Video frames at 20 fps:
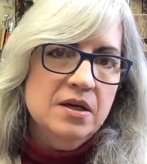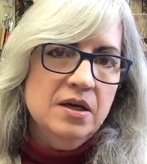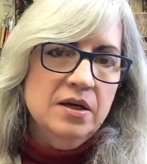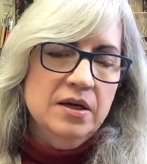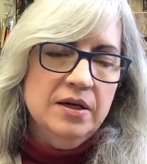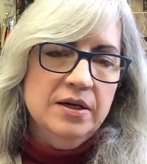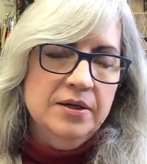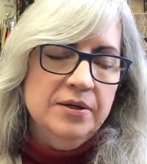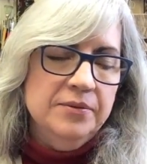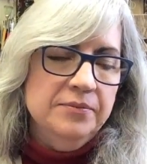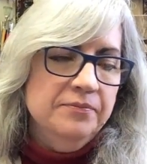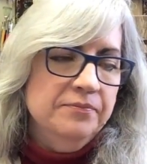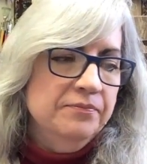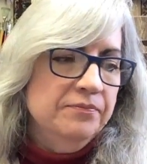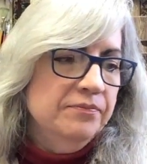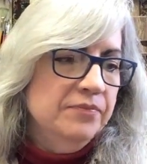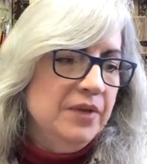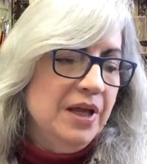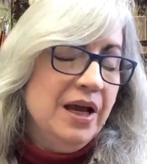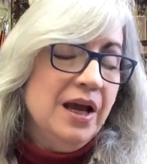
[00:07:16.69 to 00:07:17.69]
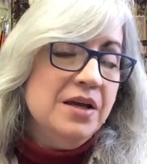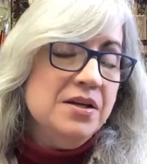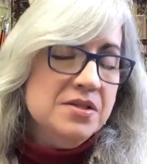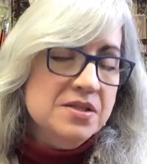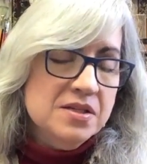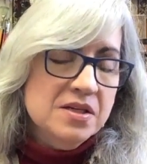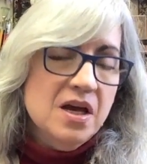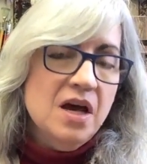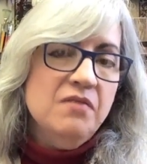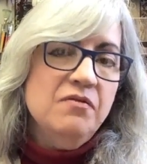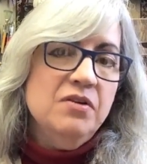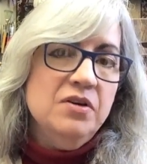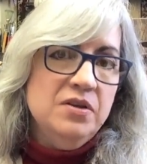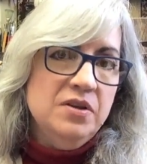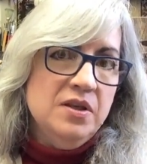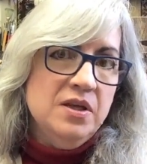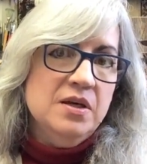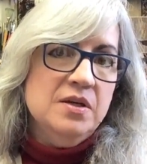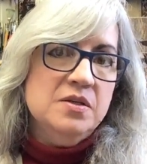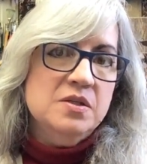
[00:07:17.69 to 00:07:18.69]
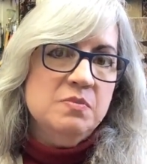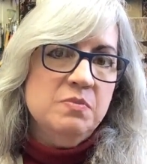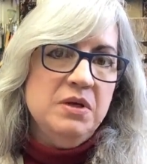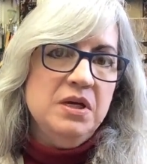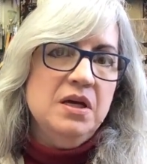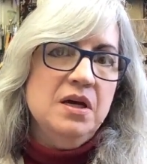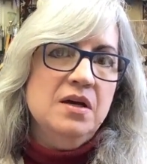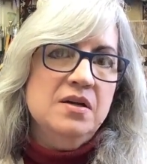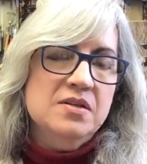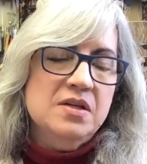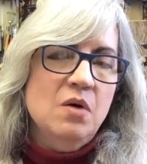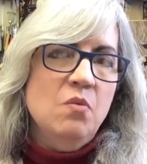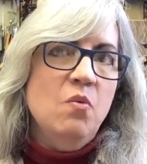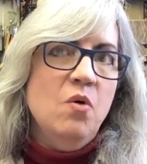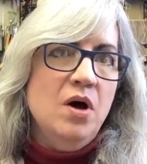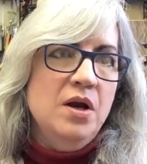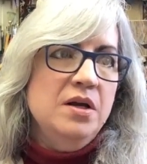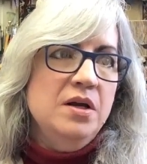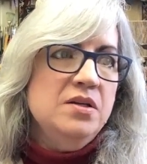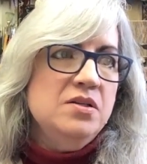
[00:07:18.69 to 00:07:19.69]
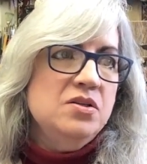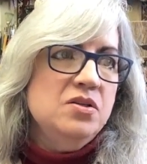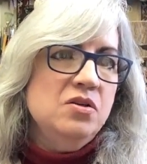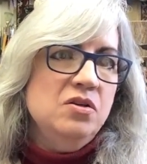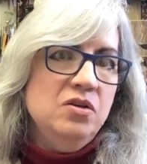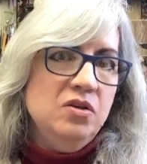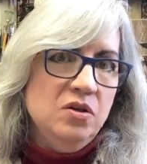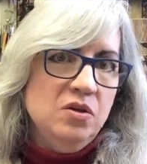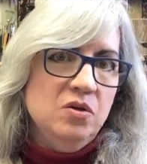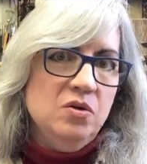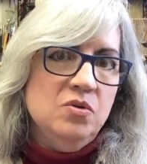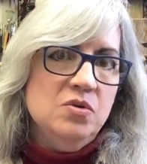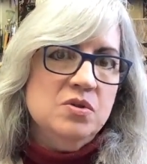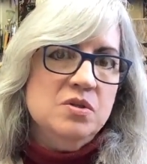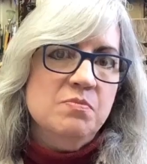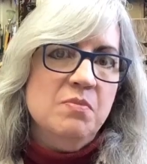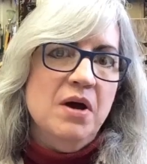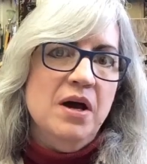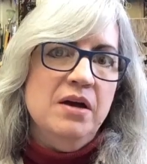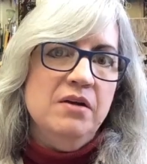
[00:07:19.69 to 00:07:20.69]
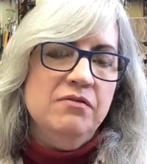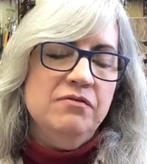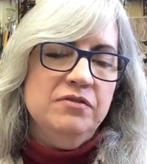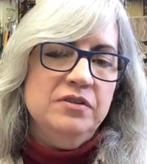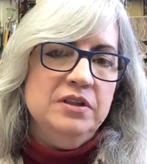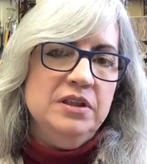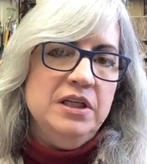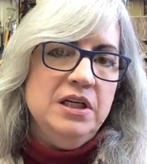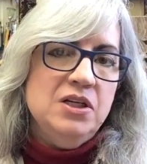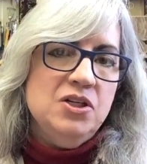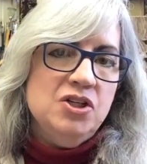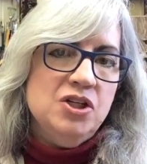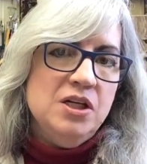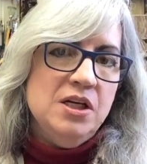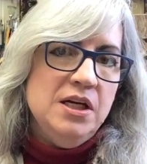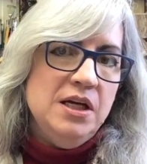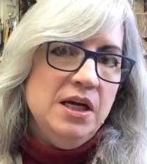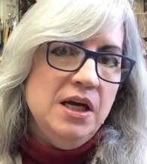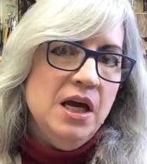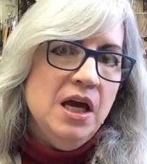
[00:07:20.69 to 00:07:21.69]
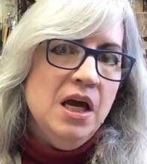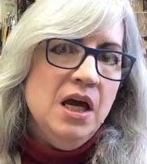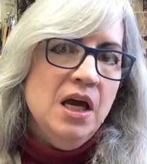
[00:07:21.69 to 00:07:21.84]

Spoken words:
I discovered this because I wanted to use my Felici